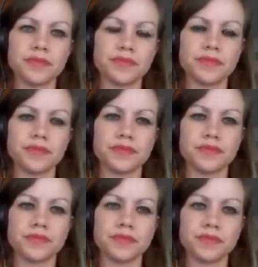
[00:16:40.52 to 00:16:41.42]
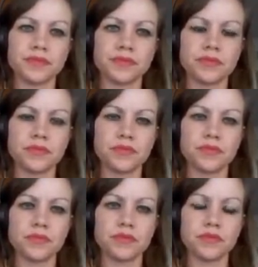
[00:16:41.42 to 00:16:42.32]

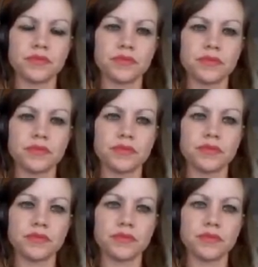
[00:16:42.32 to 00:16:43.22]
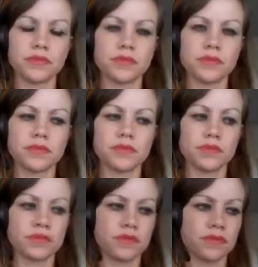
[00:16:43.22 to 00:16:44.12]

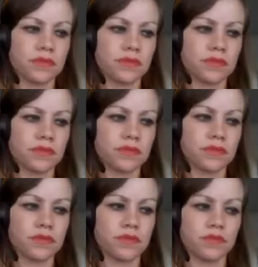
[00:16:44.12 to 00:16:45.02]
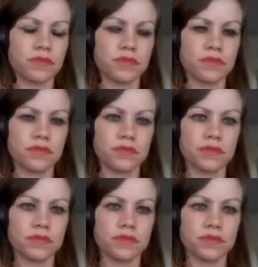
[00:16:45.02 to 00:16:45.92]

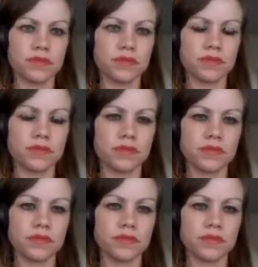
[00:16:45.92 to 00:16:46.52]
(not speaking)